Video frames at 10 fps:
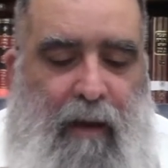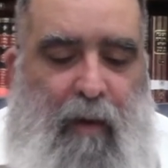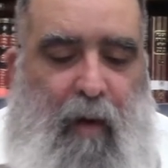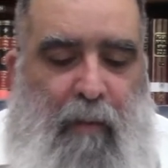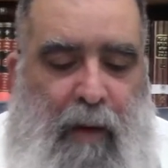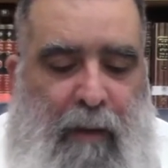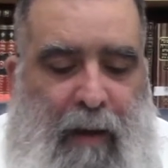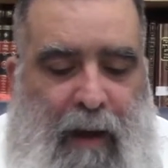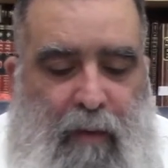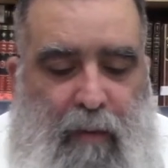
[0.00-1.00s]
Omrim
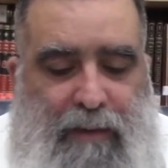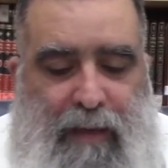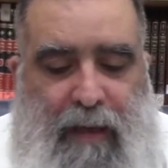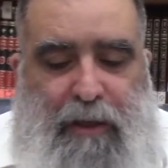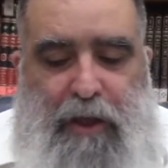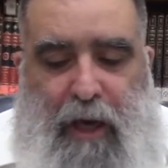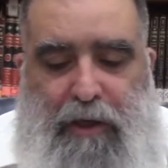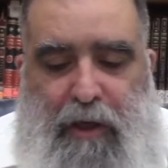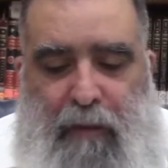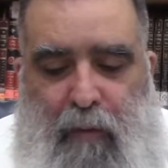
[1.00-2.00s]
anu, we say,
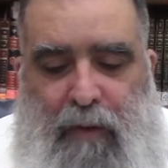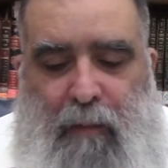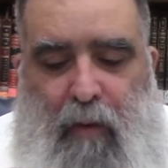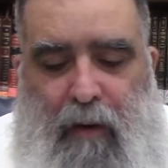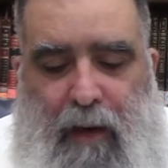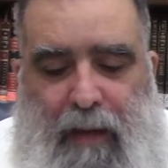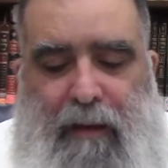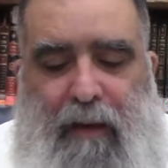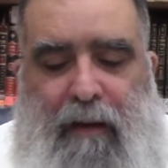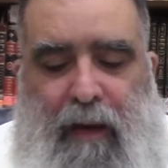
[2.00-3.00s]
Sha-shlemut
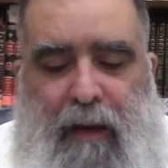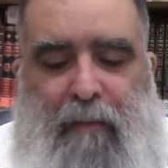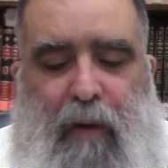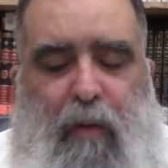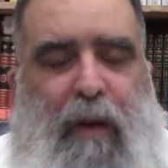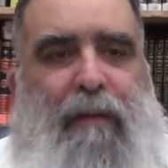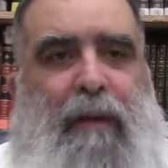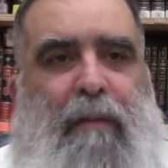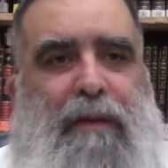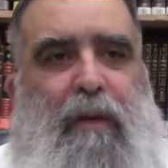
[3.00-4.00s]
ha-mukhletet hi mechuyevet
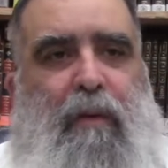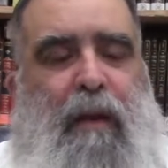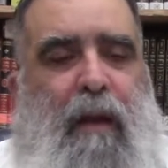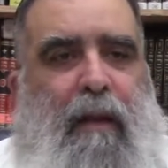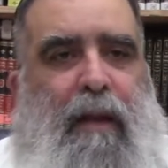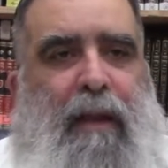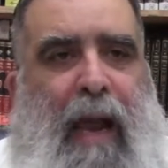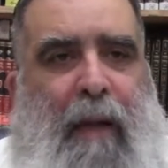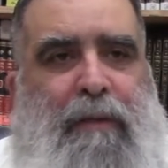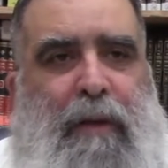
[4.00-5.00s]
ha-metziut. That the
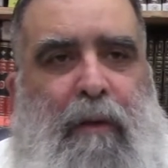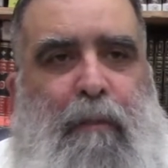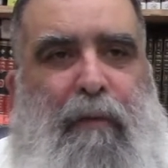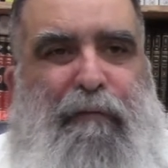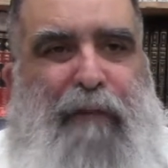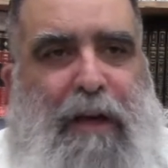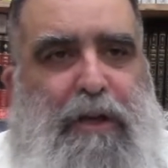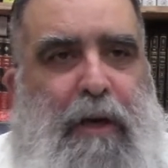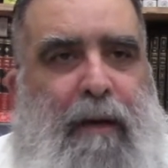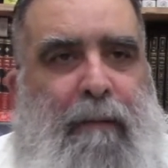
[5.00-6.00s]
absolute
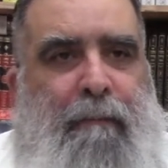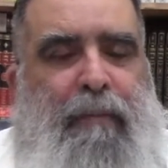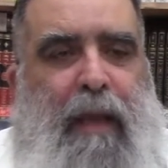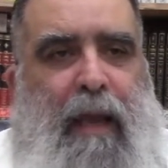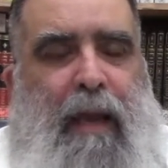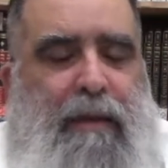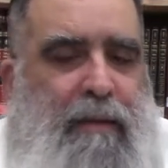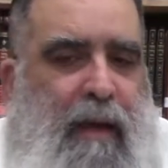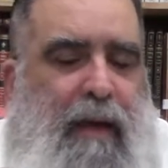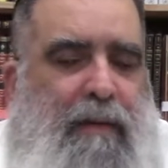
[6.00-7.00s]
perfection
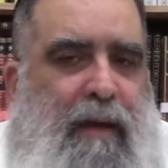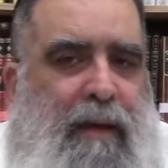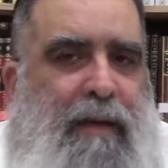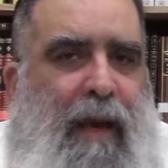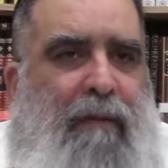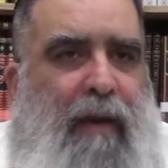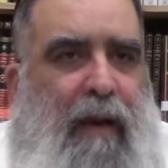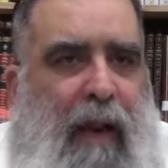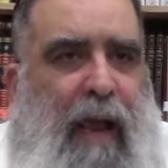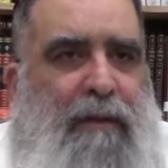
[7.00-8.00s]
is a given.
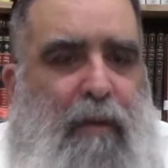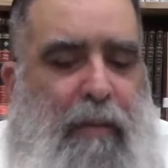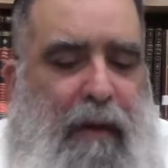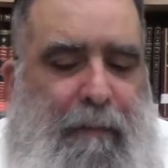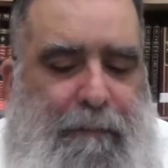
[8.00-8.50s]
It has to be.